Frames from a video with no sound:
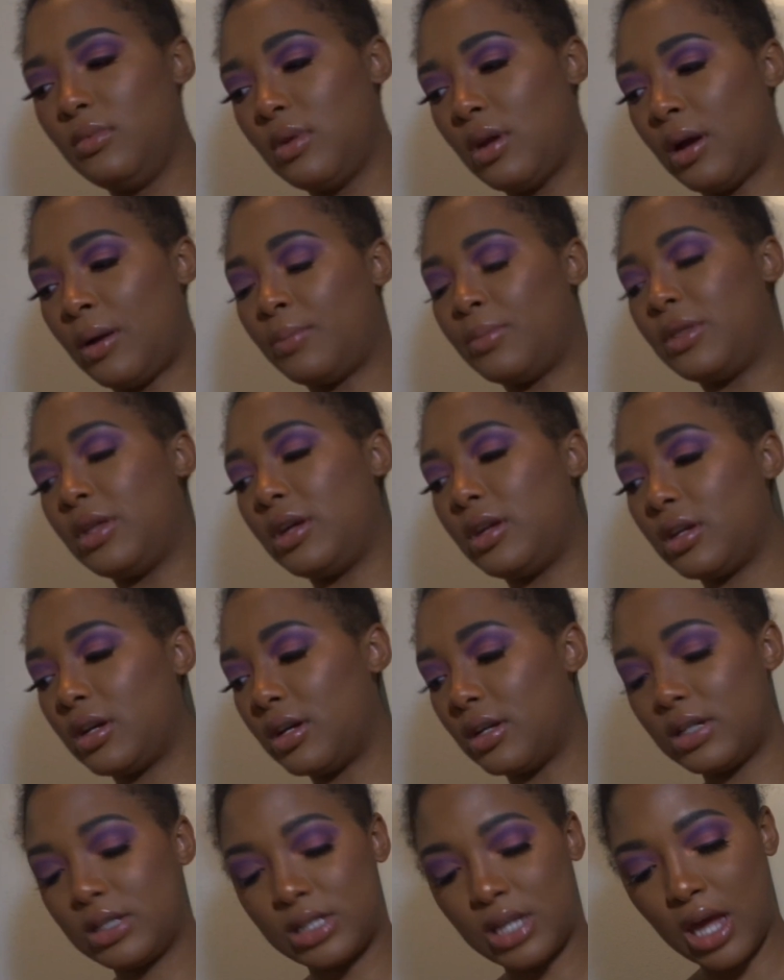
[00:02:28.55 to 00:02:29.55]
I'm then
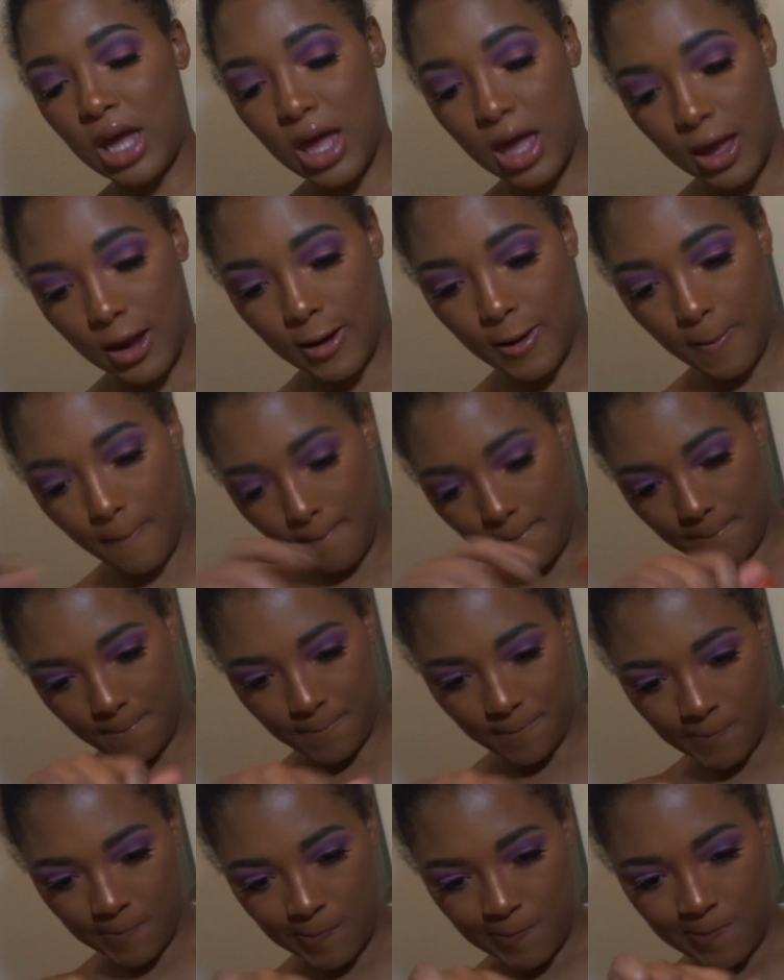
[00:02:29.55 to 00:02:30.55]
gonna take
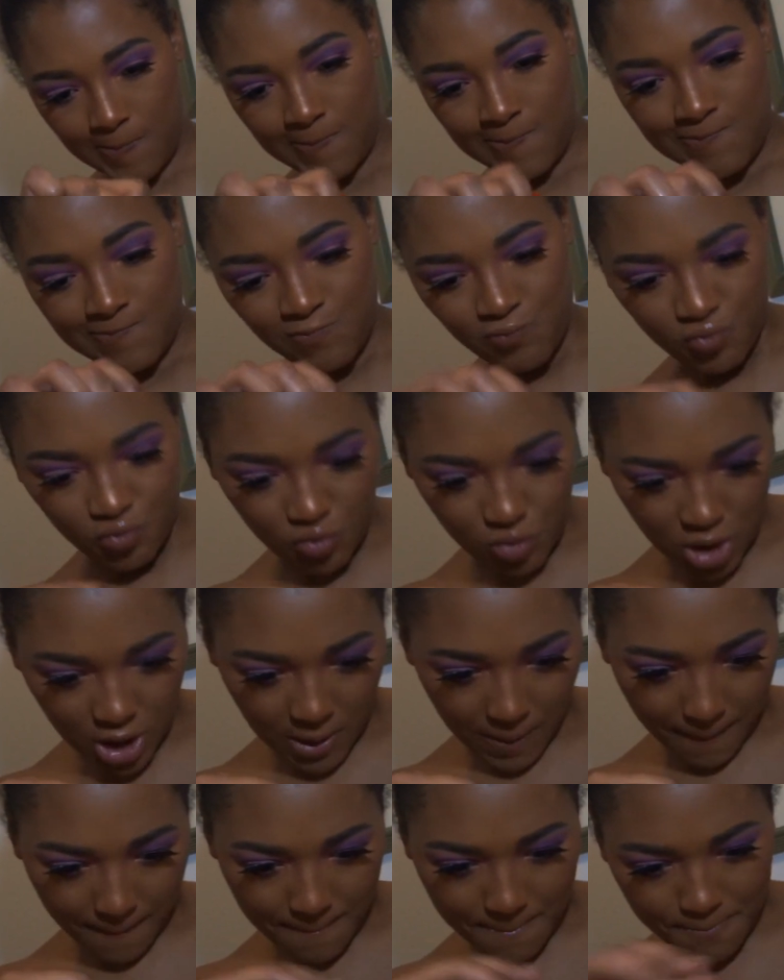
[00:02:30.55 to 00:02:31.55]

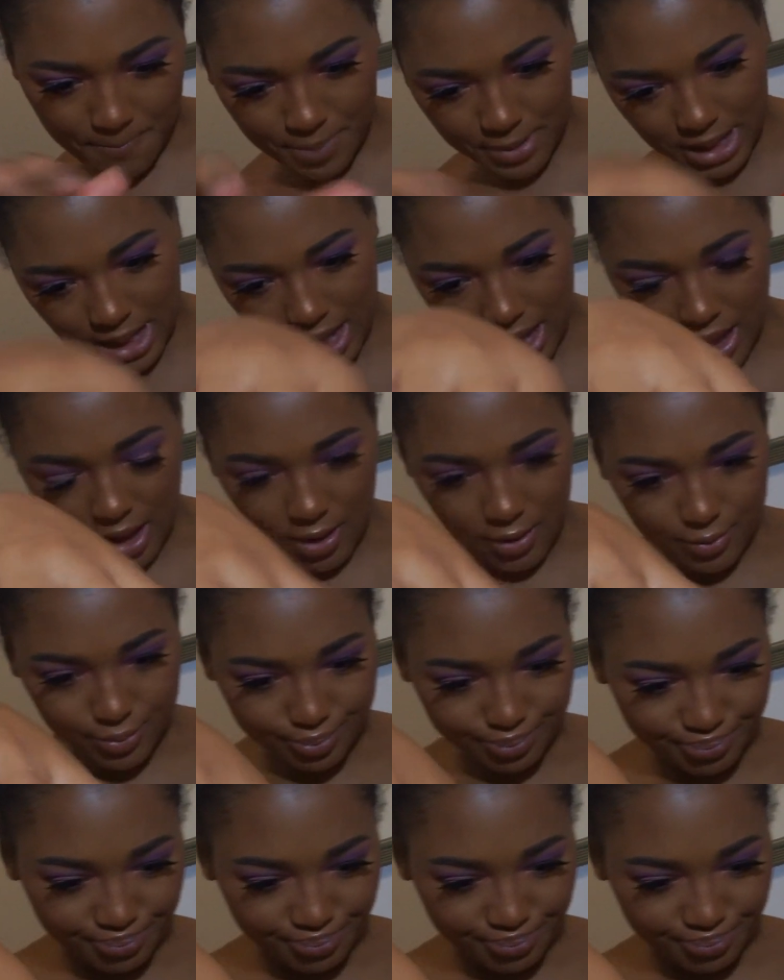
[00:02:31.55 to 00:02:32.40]
about